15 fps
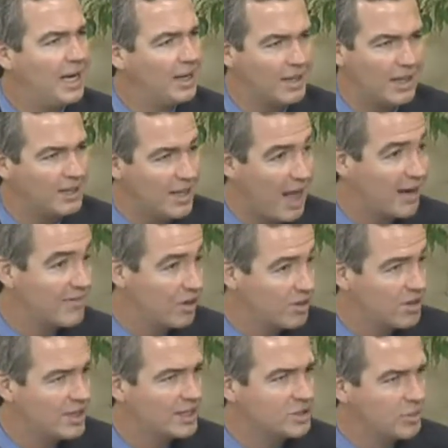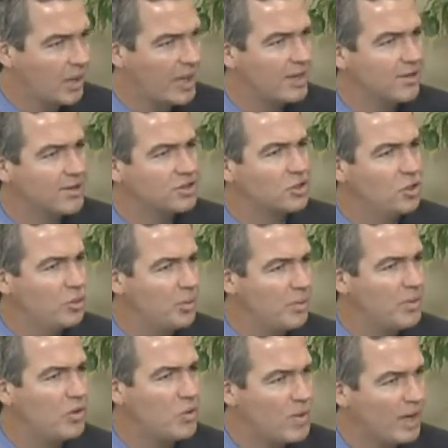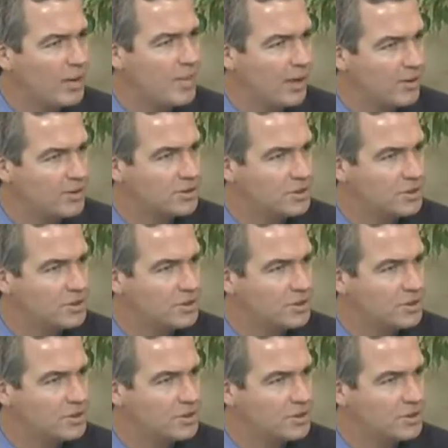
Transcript: a lot of other things related to the school. But real quick about